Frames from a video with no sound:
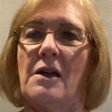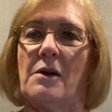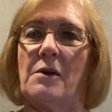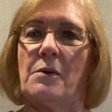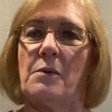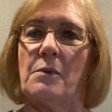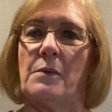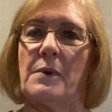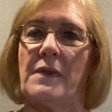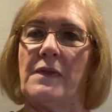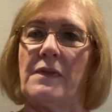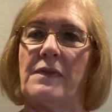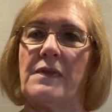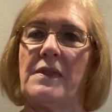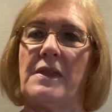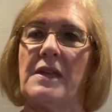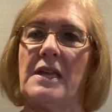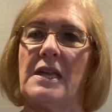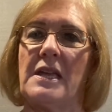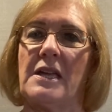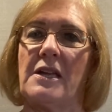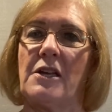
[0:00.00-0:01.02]
with
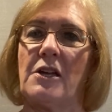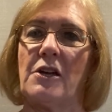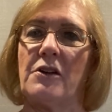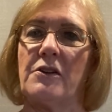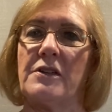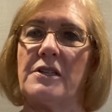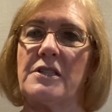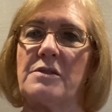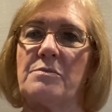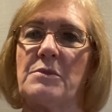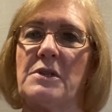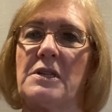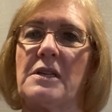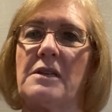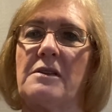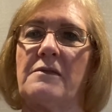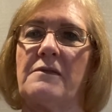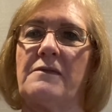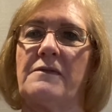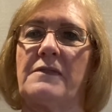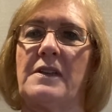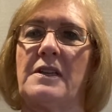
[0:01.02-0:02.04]
the encouragement
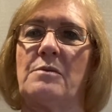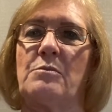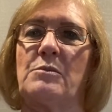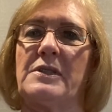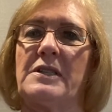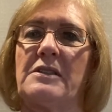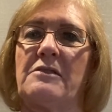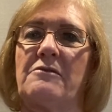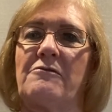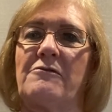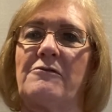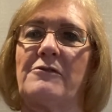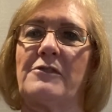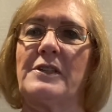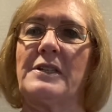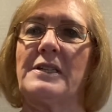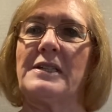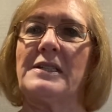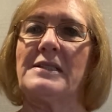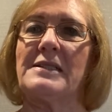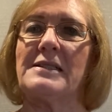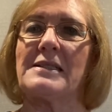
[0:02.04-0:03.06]
of family and
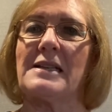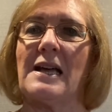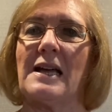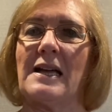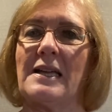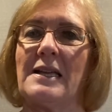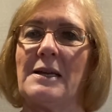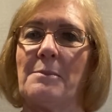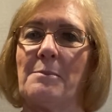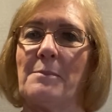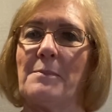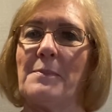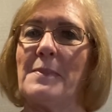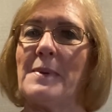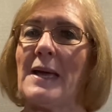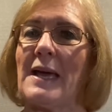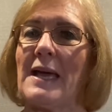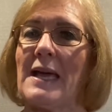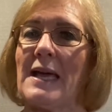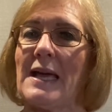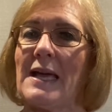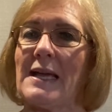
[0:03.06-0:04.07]
friends, I am
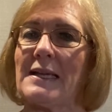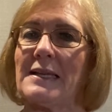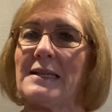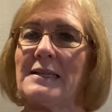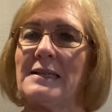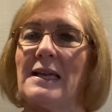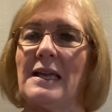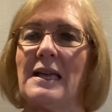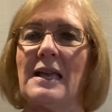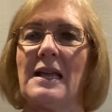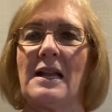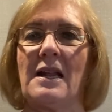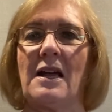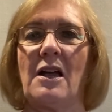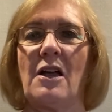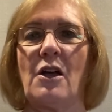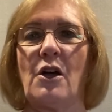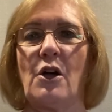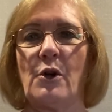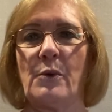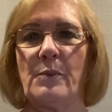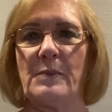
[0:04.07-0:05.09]
back, and I
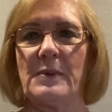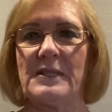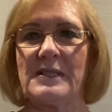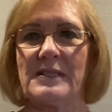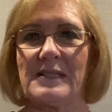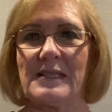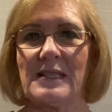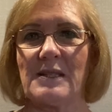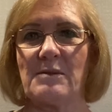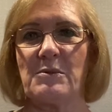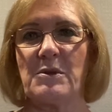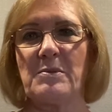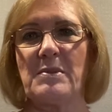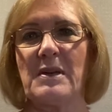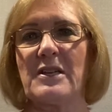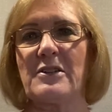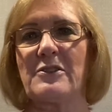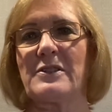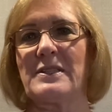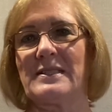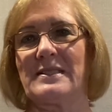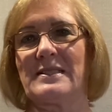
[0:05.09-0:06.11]
hope it's going to be
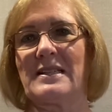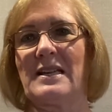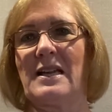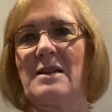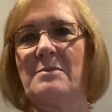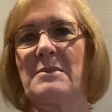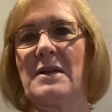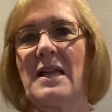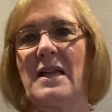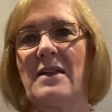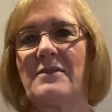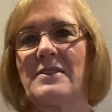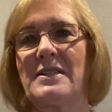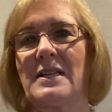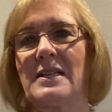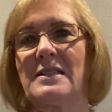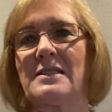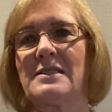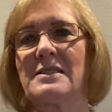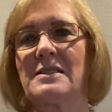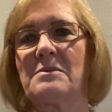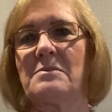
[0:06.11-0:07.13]
better this time. I have
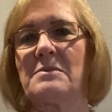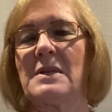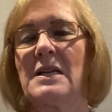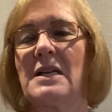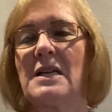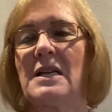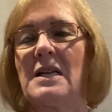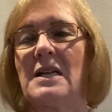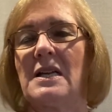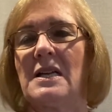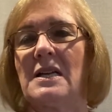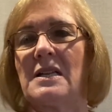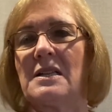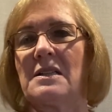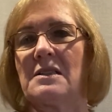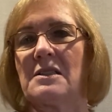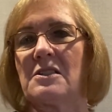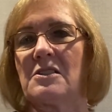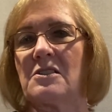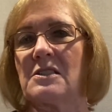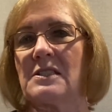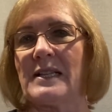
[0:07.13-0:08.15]
taken some
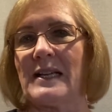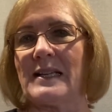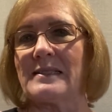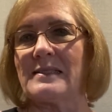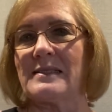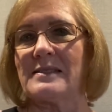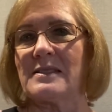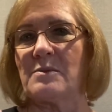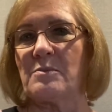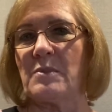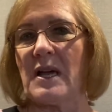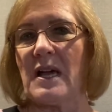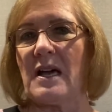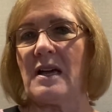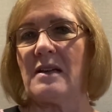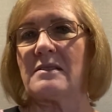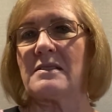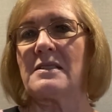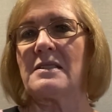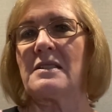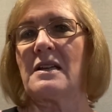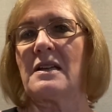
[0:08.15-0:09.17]
little classes
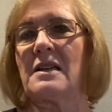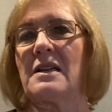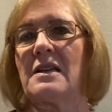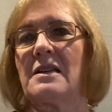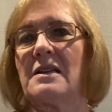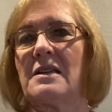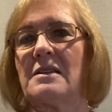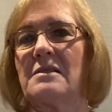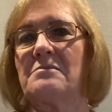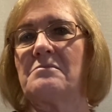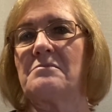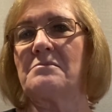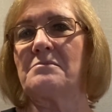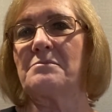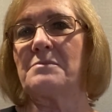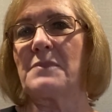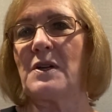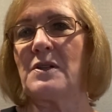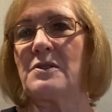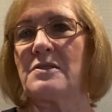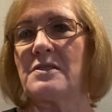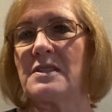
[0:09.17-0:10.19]
about
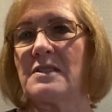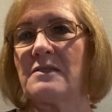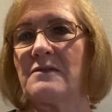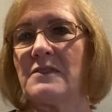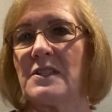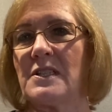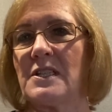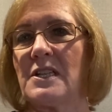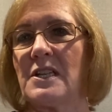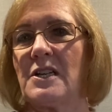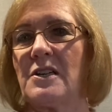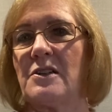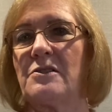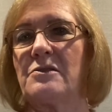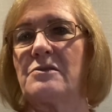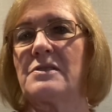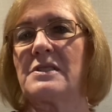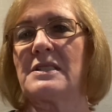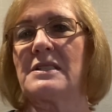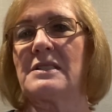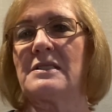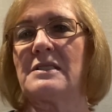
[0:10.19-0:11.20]
posting
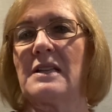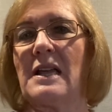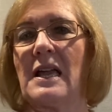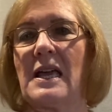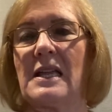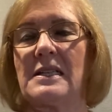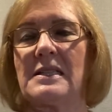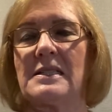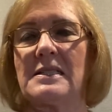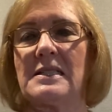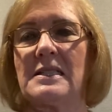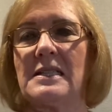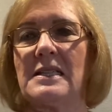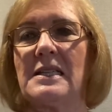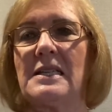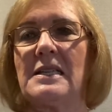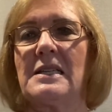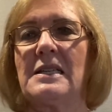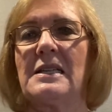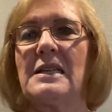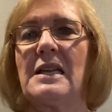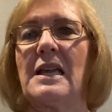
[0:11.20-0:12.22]
videos and
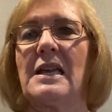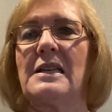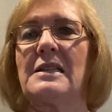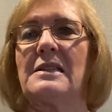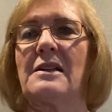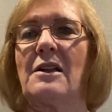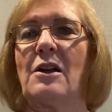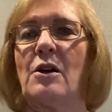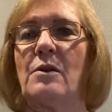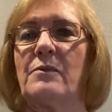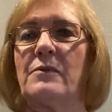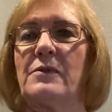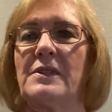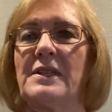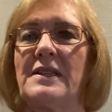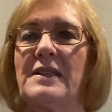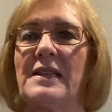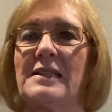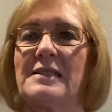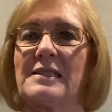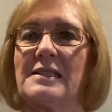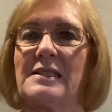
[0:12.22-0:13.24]
editing, and hopefully
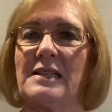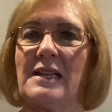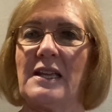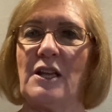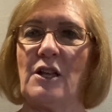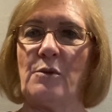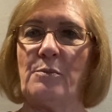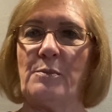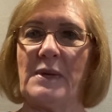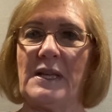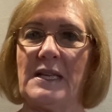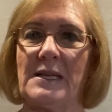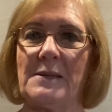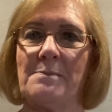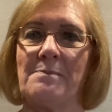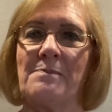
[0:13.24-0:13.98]
that's going to help me.